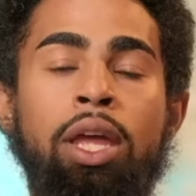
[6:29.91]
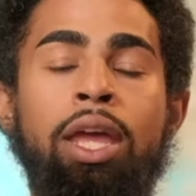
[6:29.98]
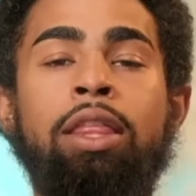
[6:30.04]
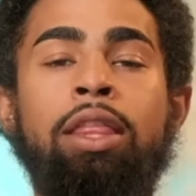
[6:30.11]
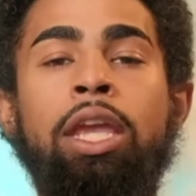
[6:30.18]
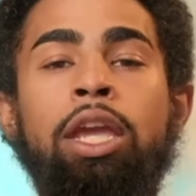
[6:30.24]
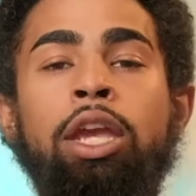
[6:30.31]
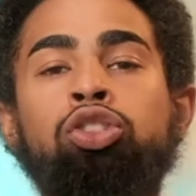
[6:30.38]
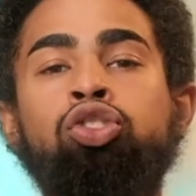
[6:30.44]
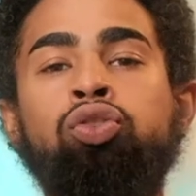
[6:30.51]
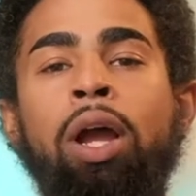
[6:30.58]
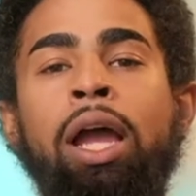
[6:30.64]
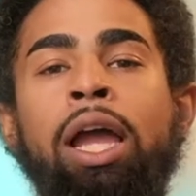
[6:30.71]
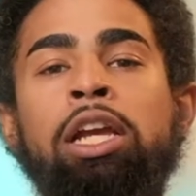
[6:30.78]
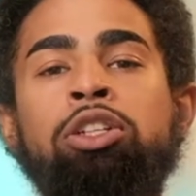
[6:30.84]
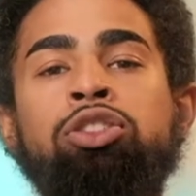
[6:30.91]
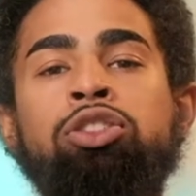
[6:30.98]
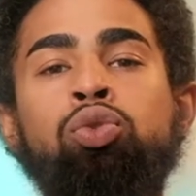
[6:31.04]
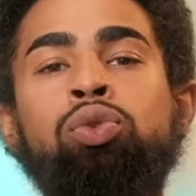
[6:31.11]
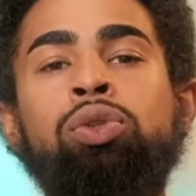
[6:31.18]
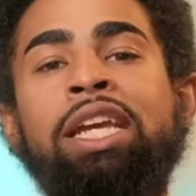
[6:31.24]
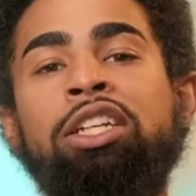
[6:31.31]
they are trying to
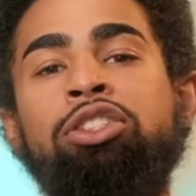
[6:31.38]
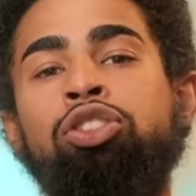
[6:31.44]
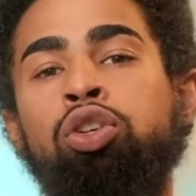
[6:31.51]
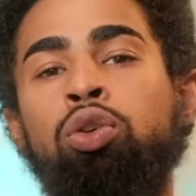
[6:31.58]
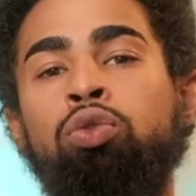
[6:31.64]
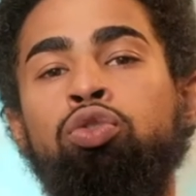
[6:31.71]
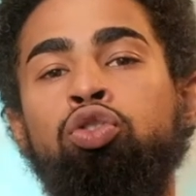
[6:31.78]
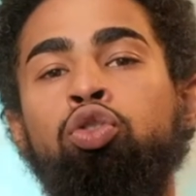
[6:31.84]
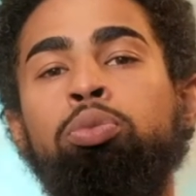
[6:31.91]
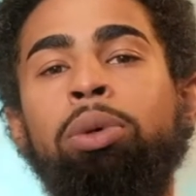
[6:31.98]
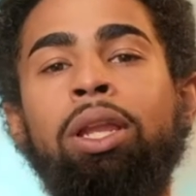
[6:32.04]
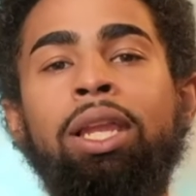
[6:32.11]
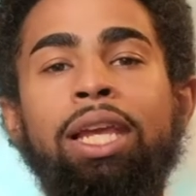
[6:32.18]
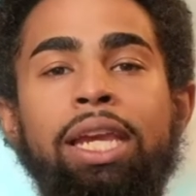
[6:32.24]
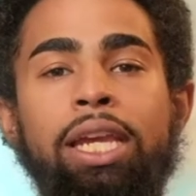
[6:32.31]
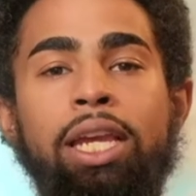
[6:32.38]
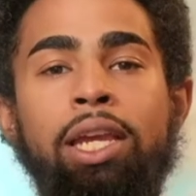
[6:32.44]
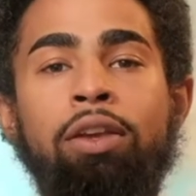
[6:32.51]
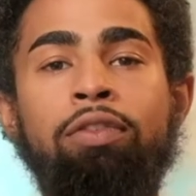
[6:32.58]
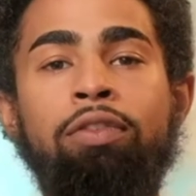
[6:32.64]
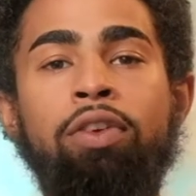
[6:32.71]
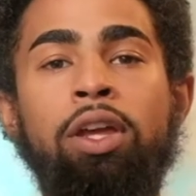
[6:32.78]
get you to
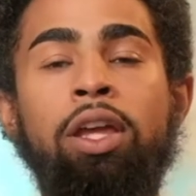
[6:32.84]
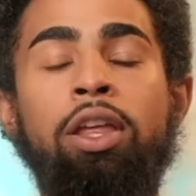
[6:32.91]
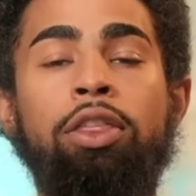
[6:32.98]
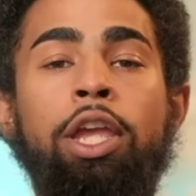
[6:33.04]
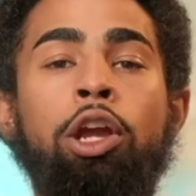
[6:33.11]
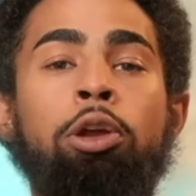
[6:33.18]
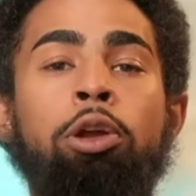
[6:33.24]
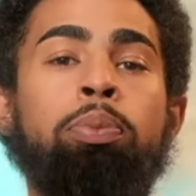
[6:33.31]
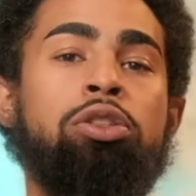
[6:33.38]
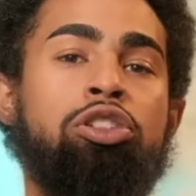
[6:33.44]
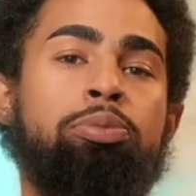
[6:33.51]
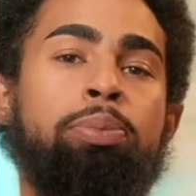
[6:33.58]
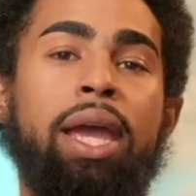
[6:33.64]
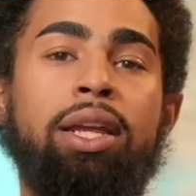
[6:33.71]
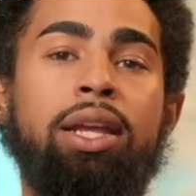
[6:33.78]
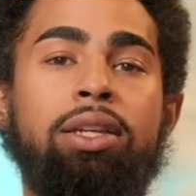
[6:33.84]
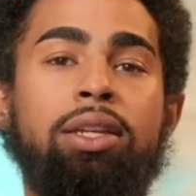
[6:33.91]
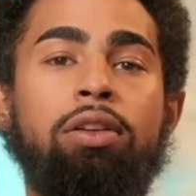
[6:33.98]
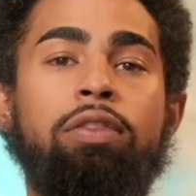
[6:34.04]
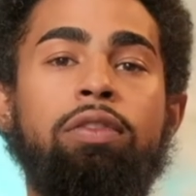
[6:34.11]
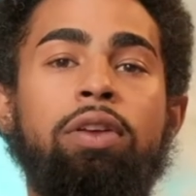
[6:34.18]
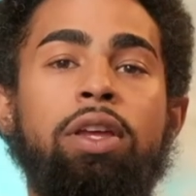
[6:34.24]
believe their perspective.